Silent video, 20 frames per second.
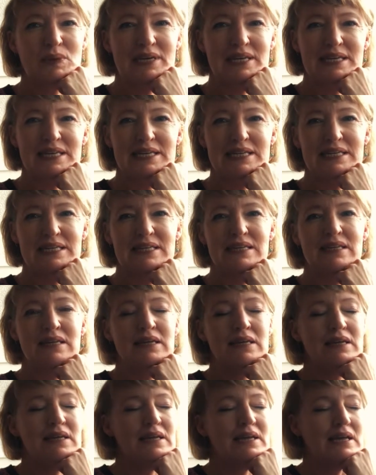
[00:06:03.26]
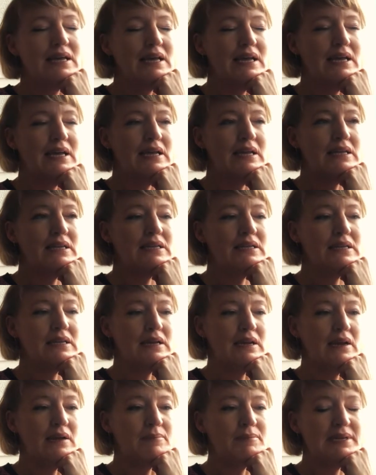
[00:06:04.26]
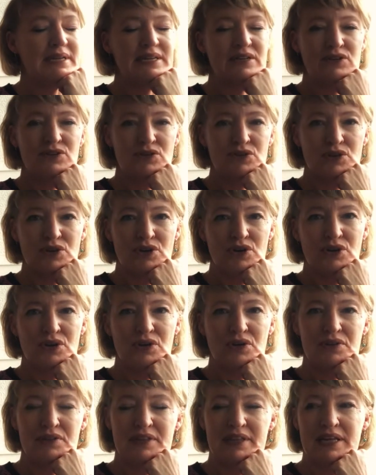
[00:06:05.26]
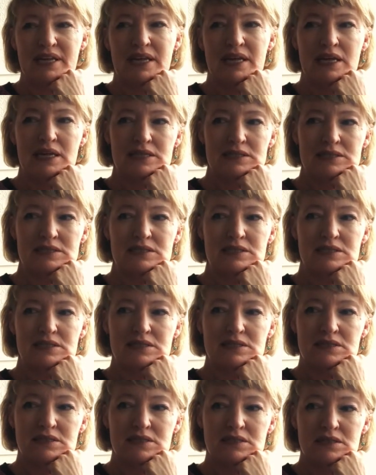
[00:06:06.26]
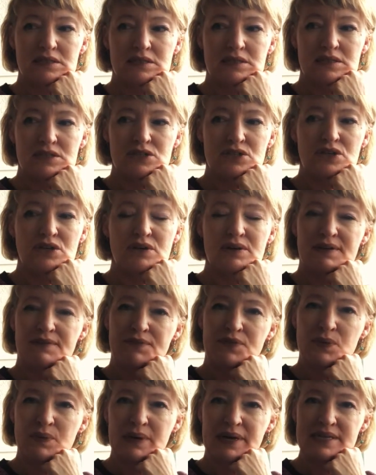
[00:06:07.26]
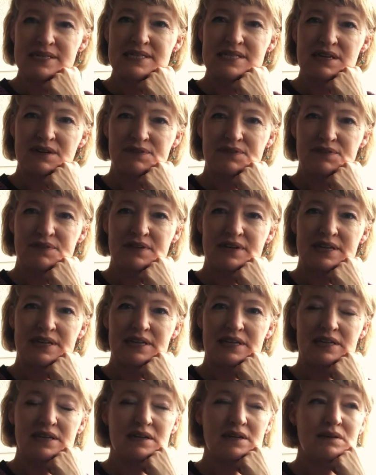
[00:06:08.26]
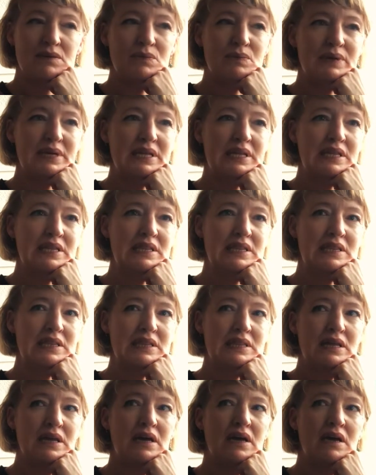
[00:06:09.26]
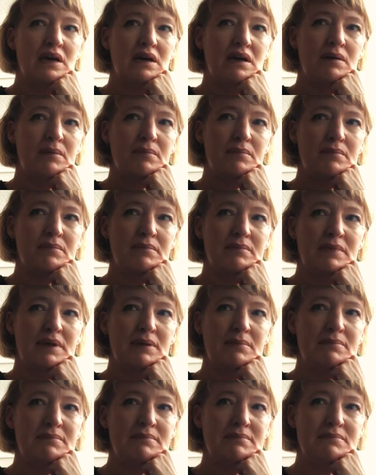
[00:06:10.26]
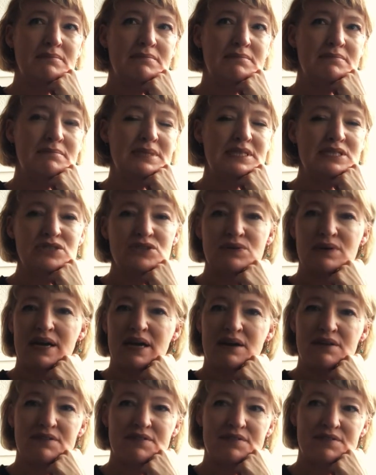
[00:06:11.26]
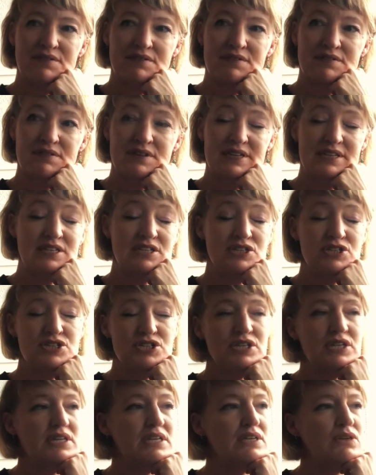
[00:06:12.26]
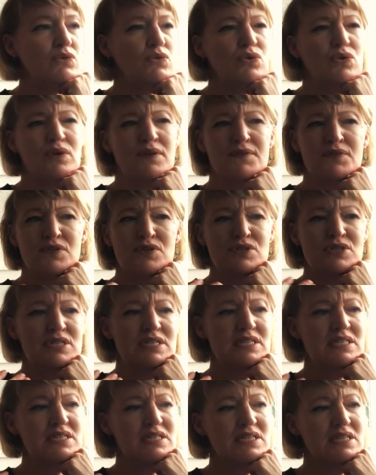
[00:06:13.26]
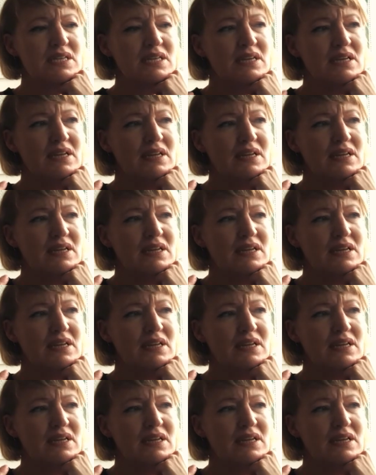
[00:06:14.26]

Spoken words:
week, and let you know that, you know, if you are suffering with a mental health condition, or if you're just